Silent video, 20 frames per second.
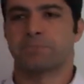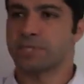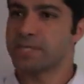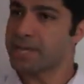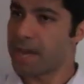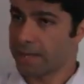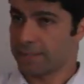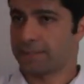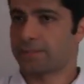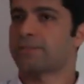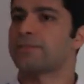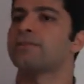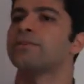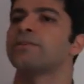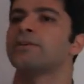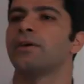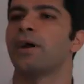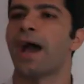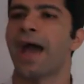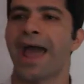Yes.
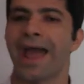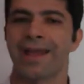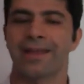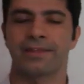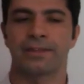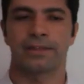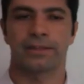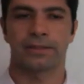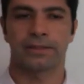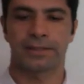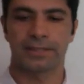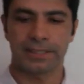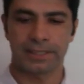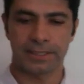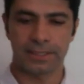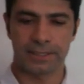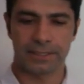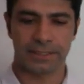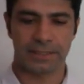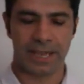And
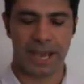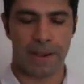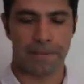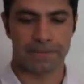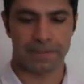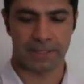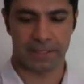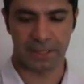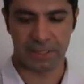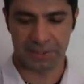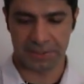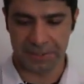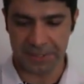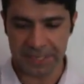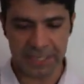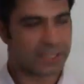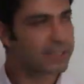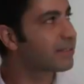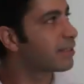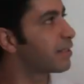this is kept,
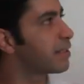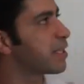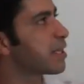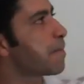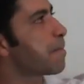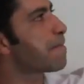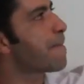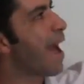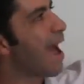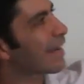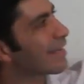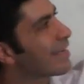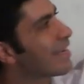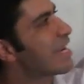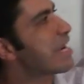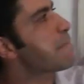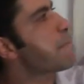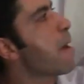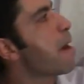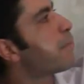the
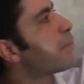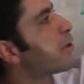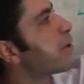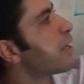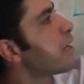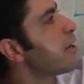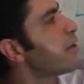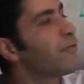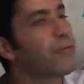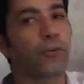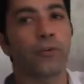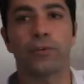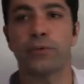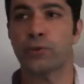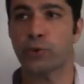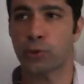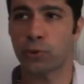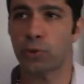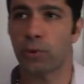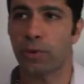backing memory for
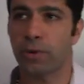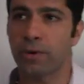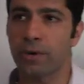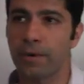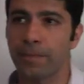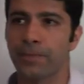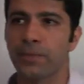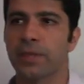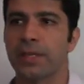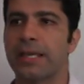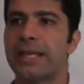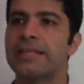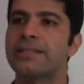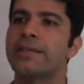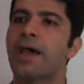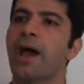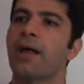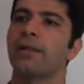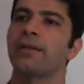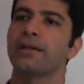the store
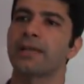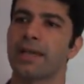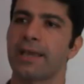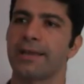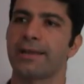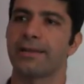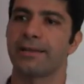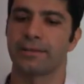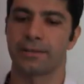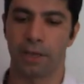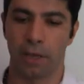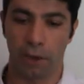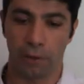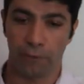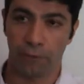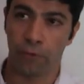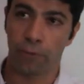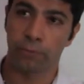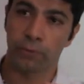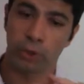is allocated
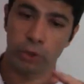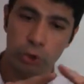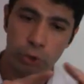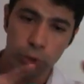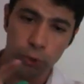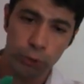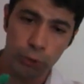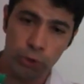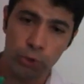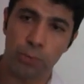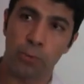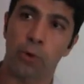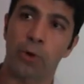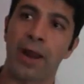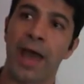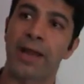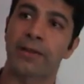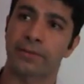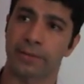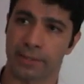from the user
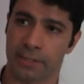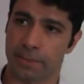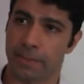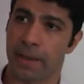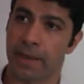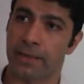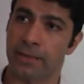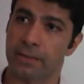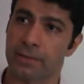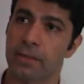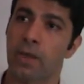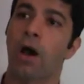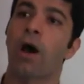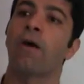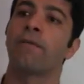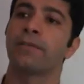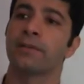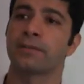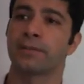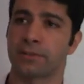mode address space
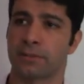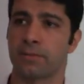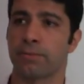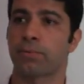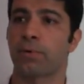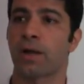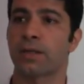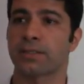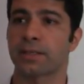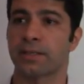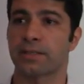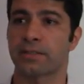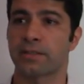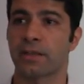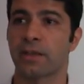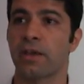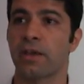of the system process.